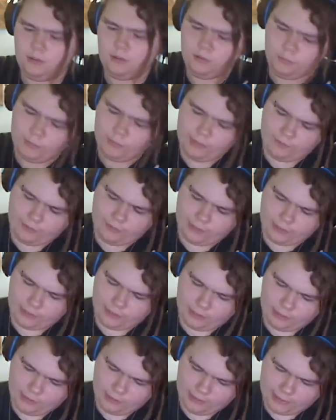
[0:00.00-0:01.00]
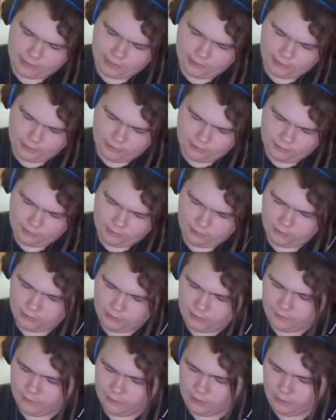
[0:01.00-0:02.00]
Wait for the click.
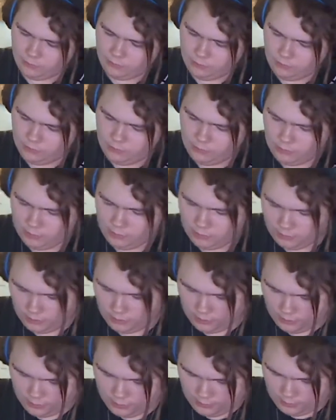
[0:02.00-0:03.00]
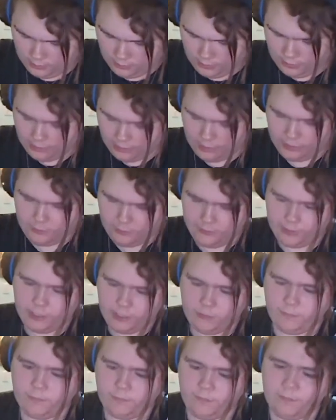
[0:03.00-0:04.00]
There we go. And there we go.